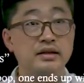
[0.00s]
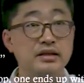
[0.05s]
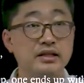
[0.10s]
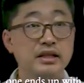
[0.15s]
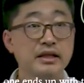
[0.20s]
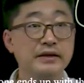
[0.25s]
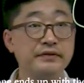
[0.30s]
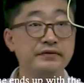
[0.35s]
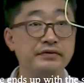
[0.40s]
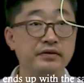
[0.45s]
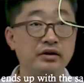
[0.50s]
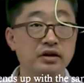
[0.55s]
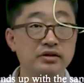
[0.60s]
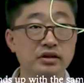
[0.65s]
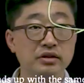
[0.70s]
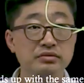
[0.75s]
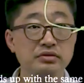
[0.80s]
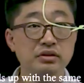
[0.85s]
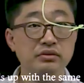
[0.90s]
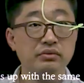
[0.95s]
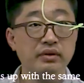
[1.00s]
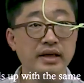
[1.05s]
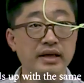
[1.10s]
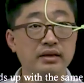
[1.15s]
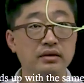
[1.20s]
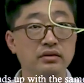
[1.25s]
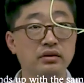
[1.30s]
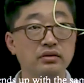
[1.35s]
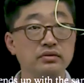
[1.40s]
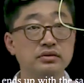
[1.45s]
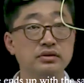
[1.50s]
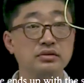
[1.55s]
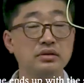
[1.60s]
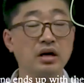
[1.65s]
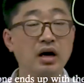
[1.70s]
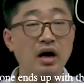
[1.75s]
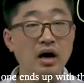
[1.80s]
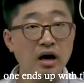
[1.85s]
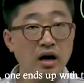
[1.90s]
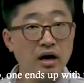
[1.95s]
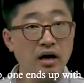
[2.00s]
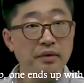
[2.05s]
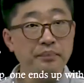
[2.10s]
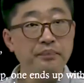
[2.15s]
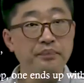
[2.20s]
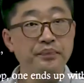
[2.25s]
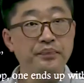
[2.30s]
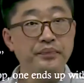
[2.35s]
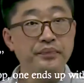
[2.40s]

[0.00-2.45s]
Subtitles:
if adoption rate goes up,